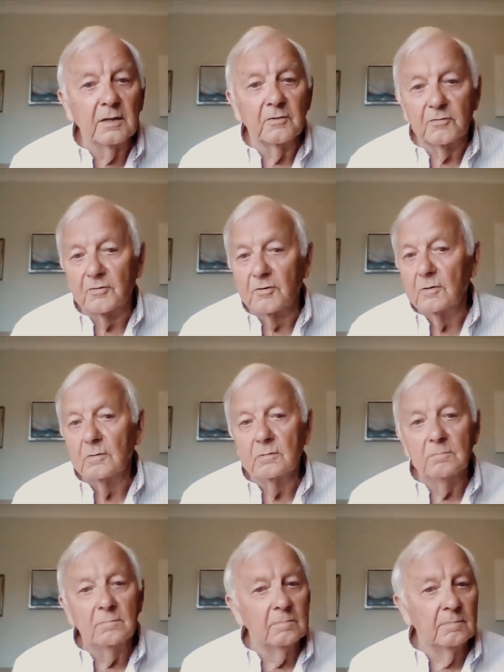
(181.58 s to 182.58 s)
and
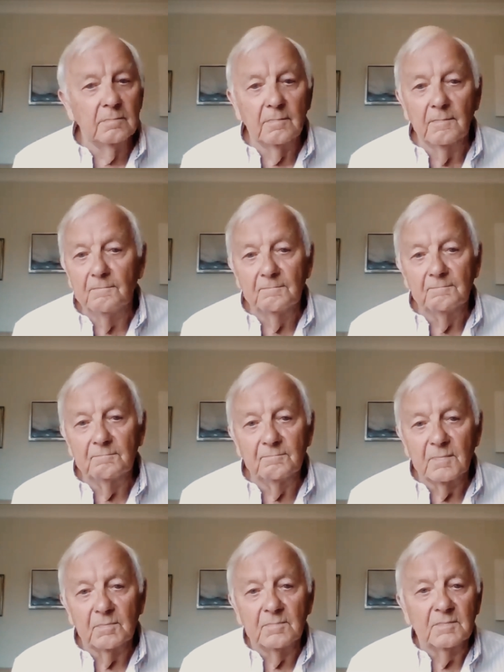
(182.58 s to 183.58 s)
through
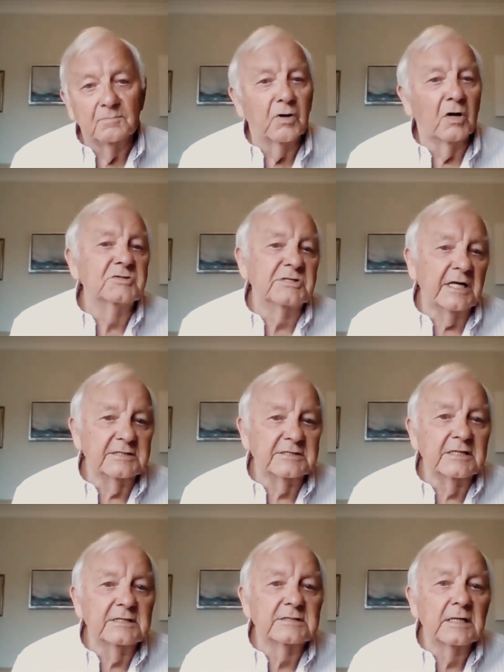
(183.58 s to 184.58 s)

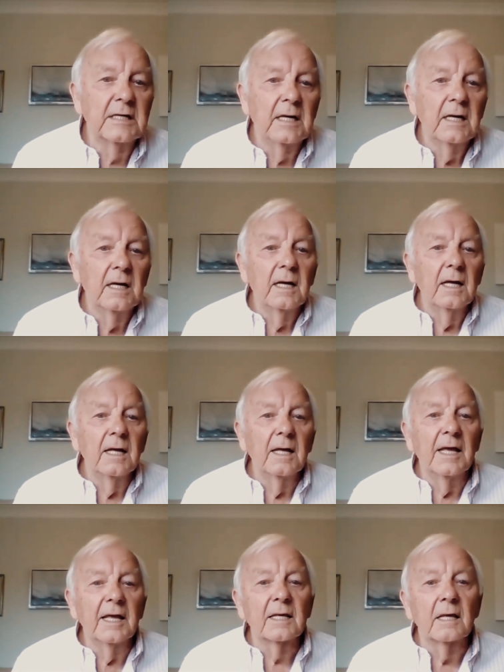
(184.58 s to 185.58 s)
processes,
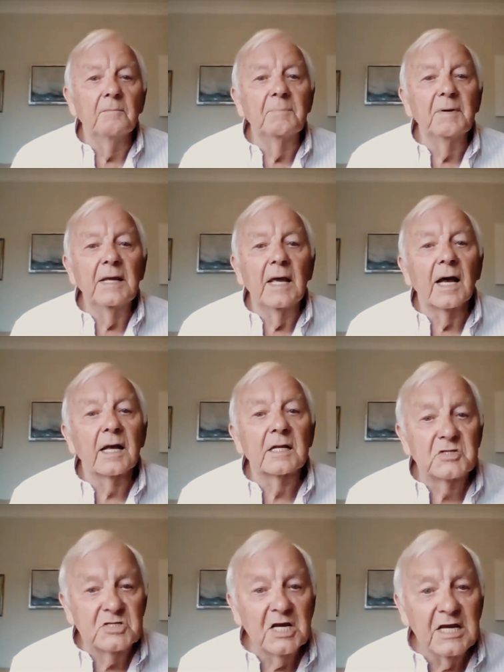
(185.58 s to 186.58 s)
it can be
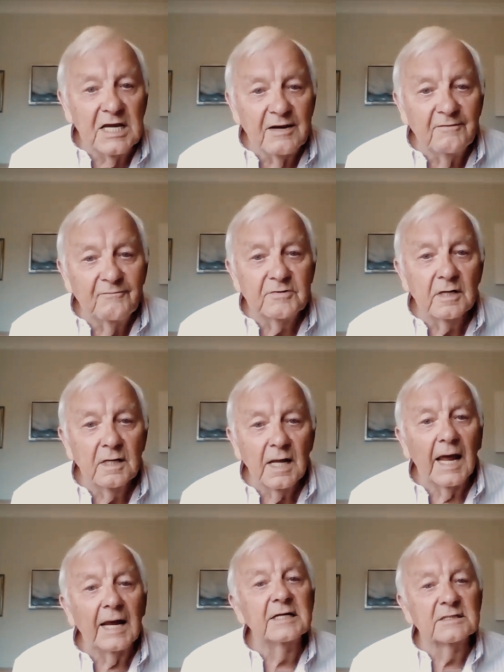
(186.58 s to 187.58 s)
achieved
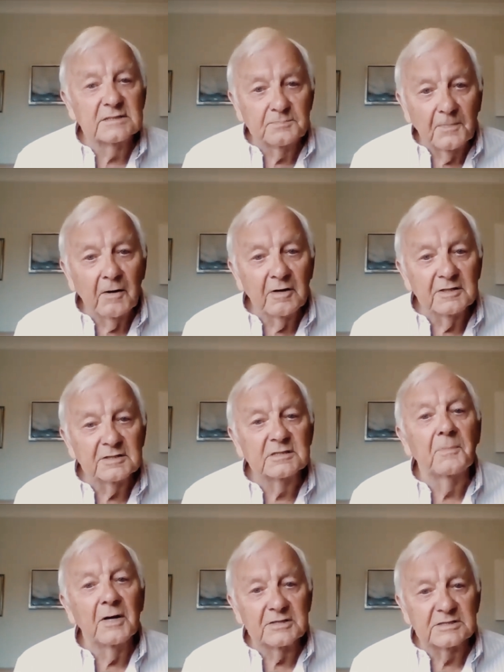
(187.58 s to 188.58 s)
and
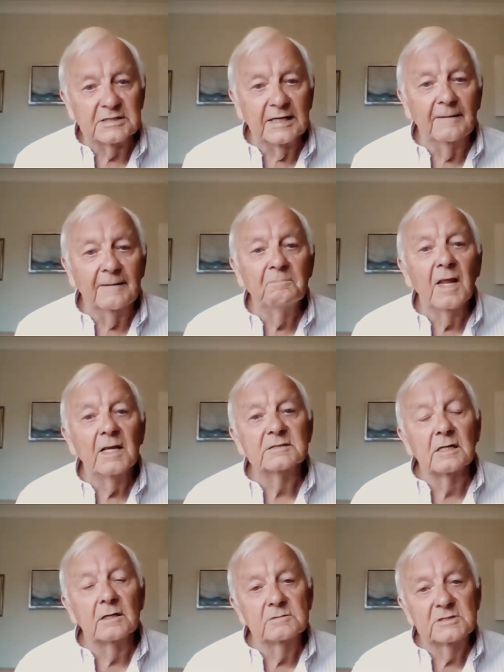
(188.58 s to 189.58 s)
experienced personally.
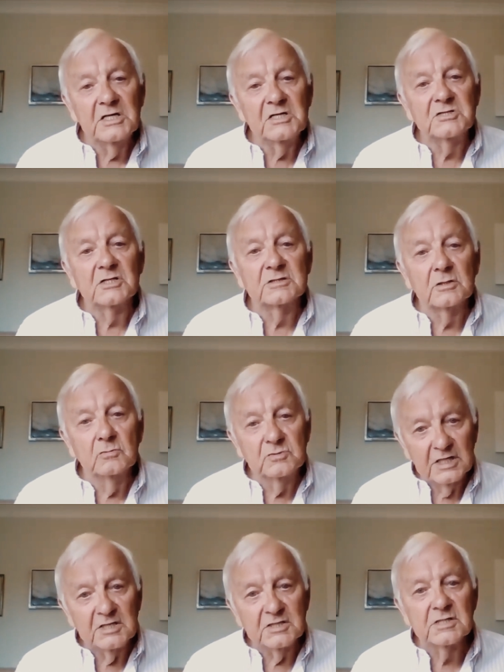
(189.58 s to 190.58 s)
So teachers who
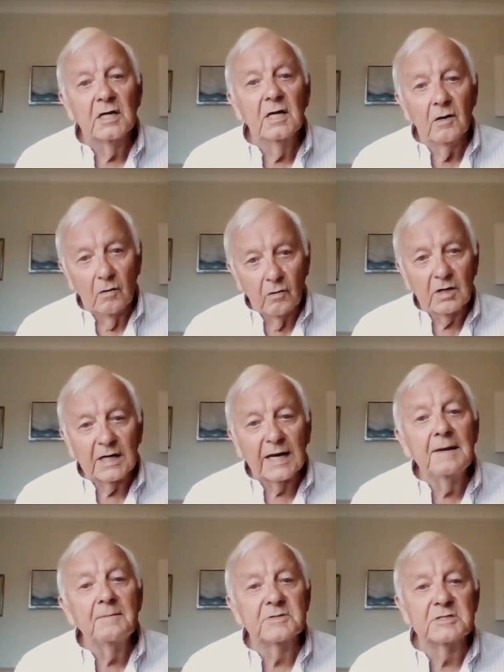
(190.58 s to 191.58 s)
teach or
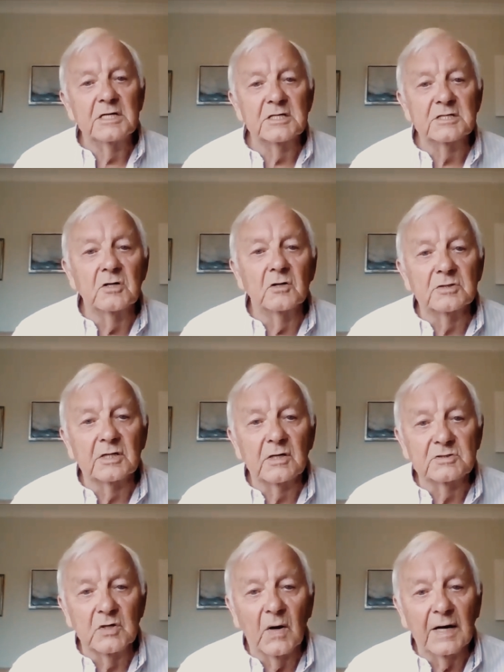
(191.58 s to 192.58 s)
claim to teach
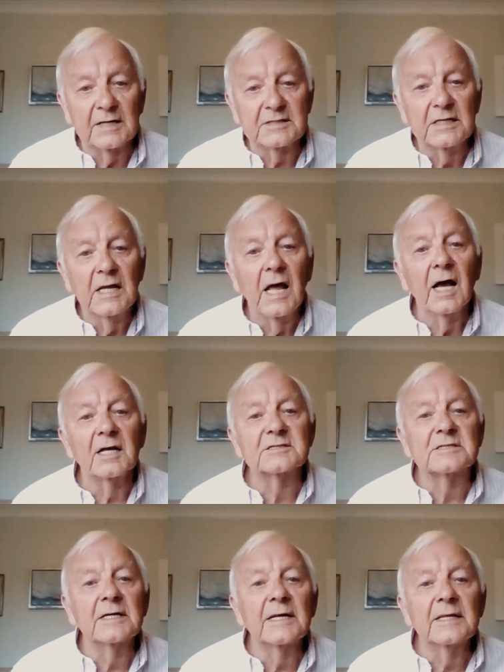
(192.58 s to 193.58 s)
non-duality are
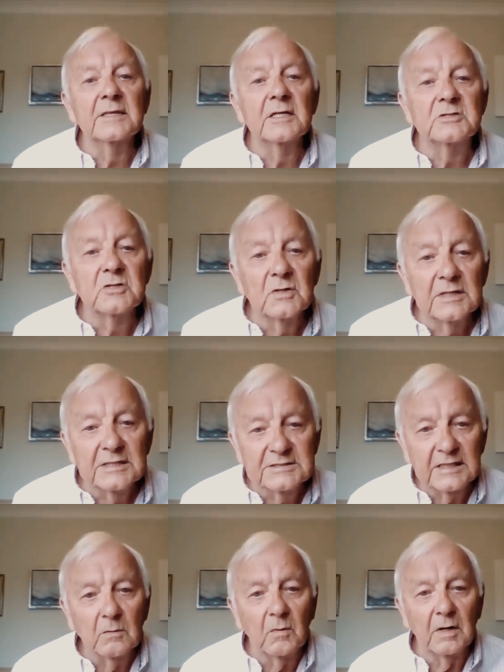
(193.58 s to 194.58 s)
still in the
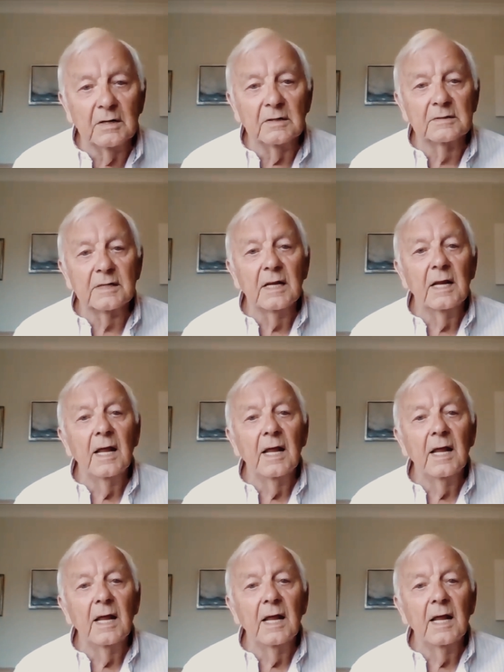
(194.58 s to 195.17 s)
dualistic world,